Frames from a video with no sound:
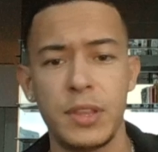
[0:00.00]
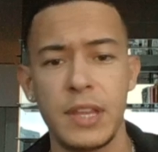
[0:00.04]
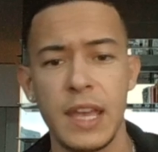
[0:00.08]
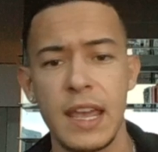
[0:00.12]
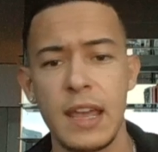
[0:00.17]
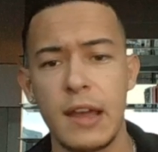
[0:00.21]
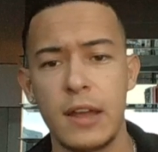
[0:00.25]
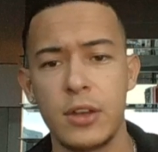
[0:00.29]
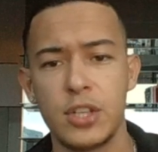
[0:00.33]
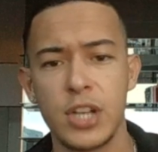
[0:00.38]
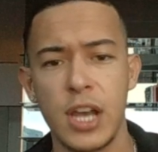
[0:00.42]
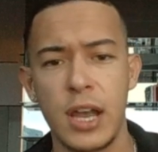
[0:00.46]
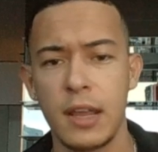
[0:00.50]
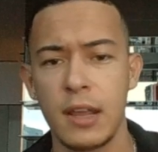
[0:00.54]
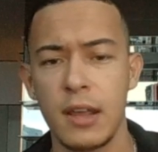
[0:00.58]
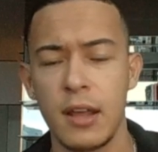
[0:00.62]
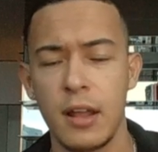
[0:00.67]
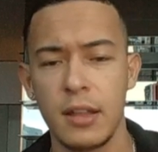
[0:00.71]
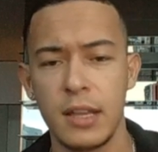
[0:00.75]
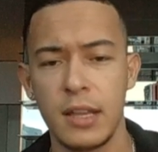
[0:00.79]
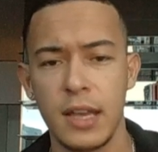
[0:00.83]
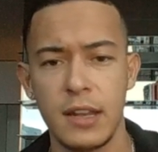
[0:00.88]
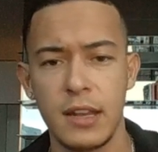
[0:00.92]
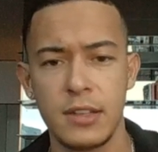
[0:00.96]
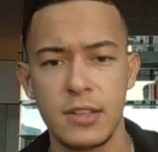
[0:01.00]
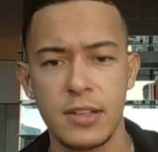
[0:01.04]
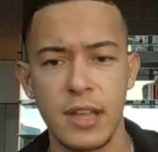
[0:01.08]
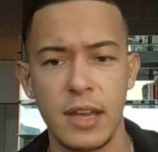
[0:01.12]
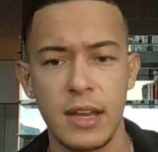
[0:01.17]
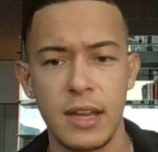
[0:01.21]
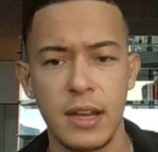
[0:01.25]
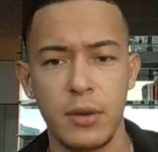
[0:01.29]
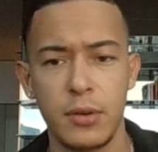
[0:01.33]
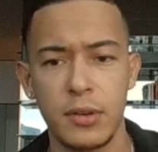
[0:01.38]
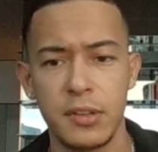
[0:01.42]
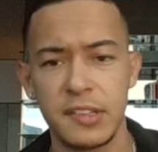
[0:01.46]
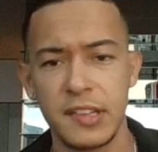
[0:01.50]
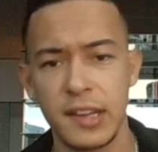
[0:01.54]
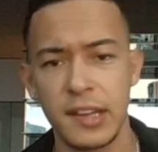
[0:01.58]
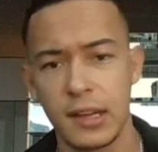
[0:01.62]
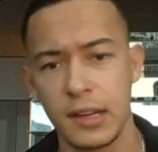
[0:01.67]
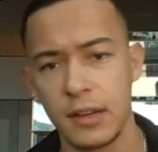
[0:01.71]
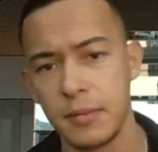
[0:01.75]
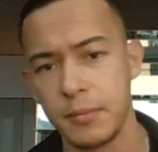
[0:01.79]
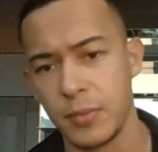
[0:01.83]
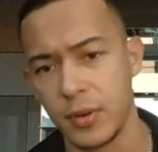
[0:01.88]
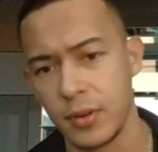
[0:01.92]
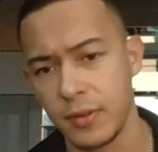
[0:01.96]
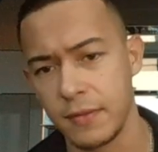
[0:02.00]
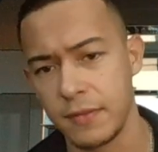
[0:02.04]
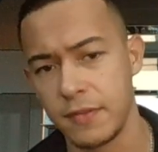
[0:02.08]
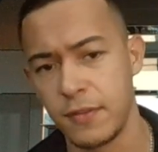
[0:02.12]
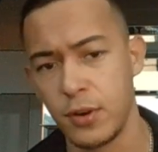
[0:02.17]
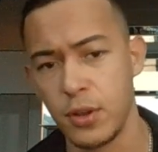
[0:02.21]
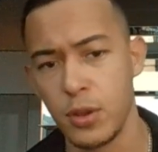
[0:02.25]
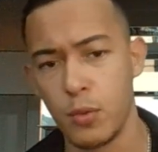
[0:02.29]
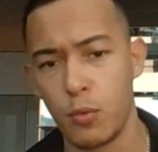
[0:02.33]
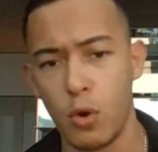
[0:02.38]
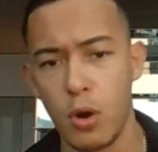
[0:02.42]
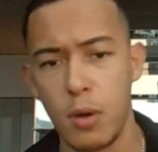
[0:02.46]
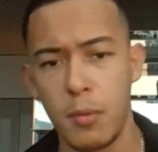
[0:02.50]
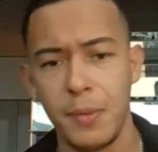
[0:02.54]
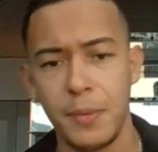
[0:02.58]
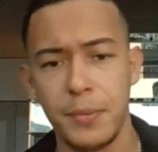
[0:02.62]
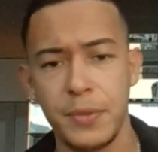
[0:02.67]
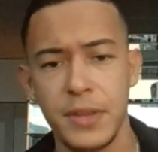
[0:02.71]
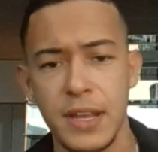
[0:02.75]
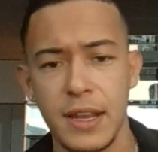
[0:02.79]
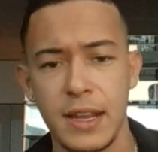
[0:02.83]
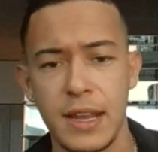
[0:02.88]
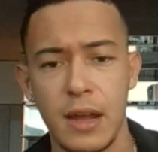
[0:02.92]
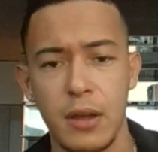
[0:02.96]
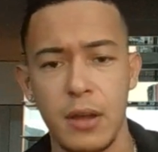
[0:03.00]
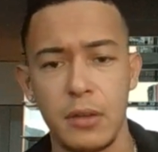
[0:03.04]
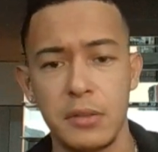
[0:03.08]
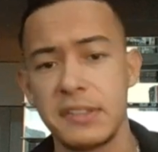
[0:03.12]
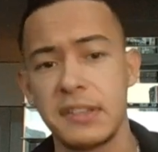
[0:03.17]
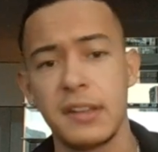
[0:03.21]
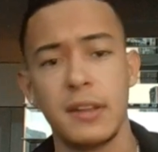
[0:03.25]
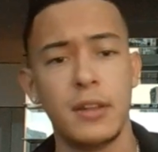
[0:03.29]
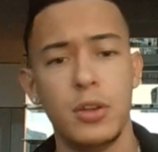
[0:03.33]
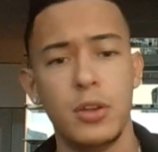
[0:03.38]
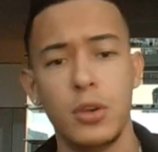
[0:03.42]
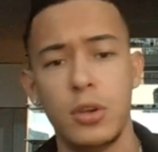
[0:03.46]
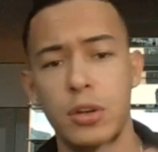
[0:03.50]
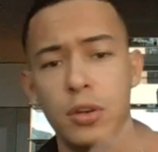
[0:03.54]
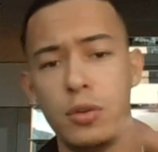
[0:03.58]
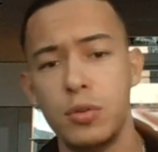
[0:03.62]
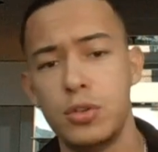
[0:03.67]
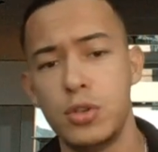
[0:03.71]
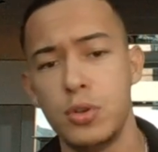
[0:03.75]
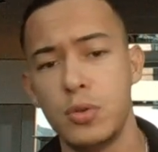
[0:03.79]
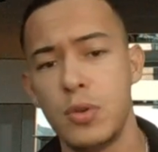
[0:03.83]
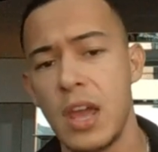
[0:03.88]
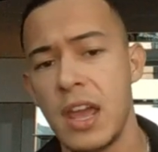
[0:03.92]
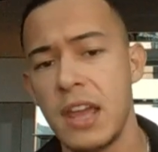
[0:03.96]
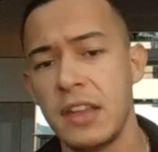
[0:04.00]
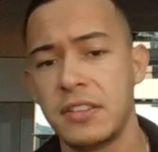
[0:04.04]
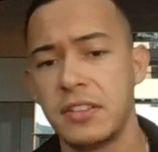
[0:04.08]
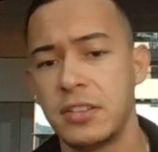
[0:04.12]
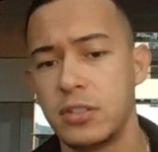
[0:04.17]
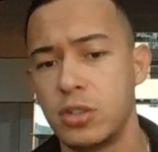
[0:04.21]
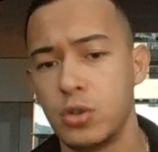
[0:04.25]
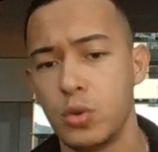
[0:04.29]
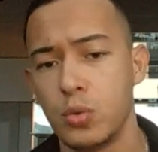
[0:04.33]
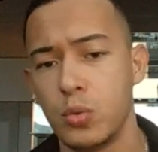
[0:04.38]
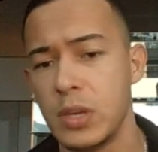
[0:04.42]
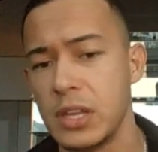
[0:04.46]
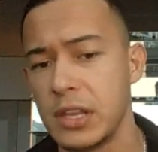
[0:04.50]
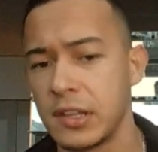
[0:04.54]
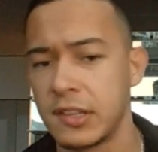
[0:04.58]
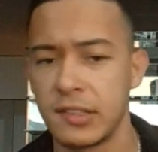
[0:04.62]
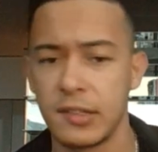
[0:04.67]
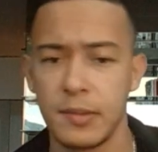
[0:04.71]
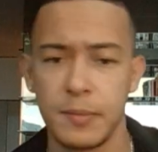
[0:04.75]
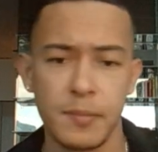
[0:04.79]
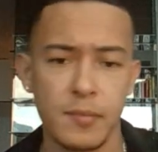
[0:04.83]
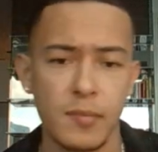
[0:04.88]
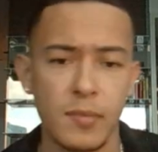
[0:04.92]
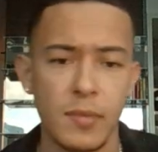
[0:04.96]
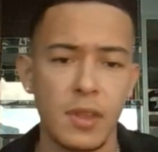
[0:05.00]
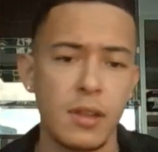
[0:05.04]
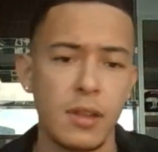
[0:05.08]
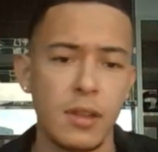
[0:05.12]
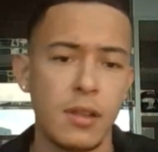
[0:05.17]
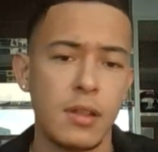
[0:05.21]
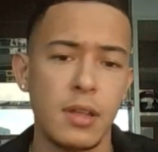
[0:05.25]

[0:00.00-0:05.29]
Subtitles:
With AI chatting, we'll get into that now in a second. But for the warm up of the account, you can do 2 days to 2 weeks.